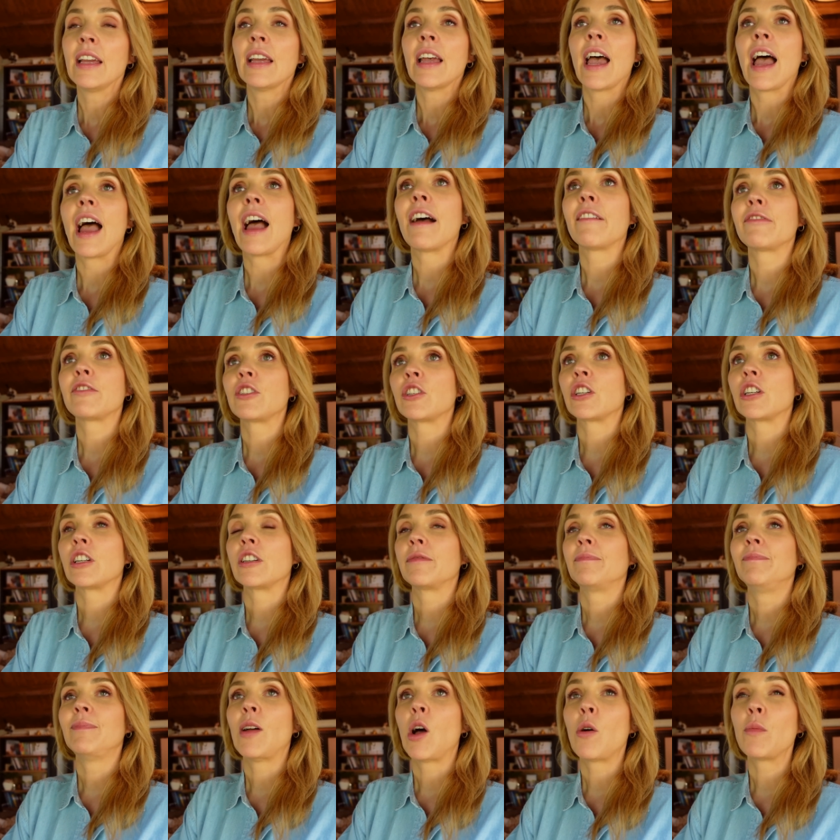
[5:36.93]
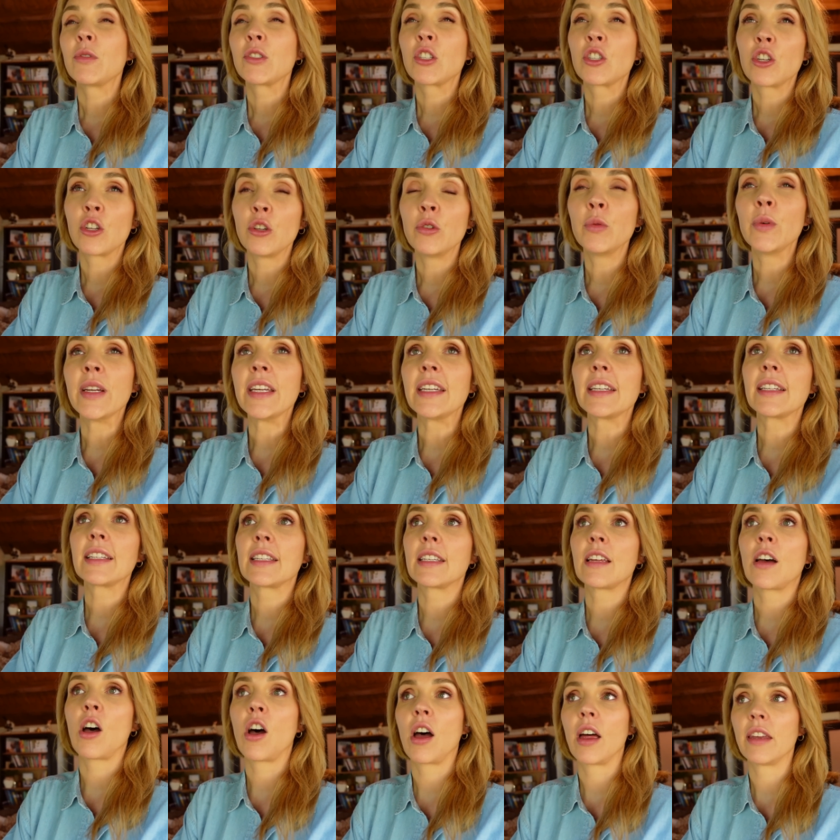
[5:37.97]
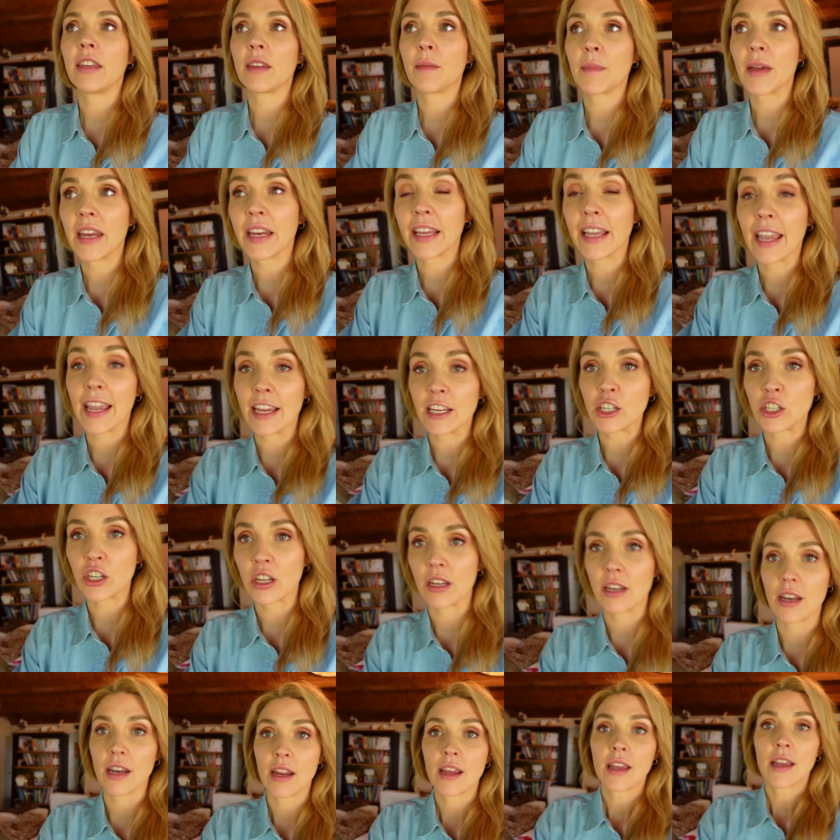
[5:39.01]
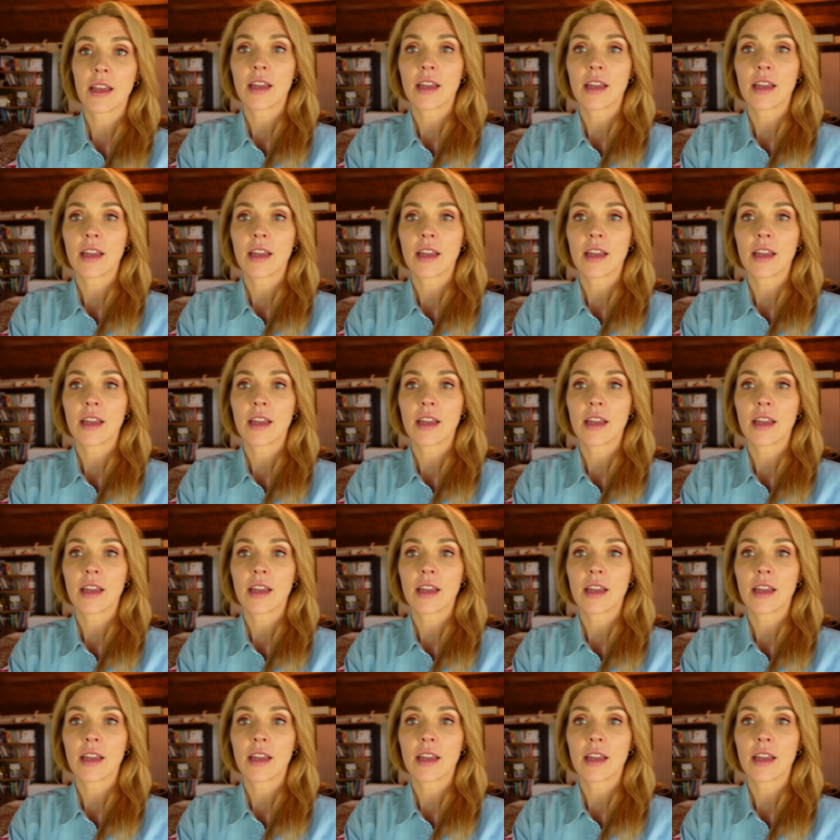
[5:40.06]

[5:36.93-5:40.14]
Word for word: After almost two weeks on the medication,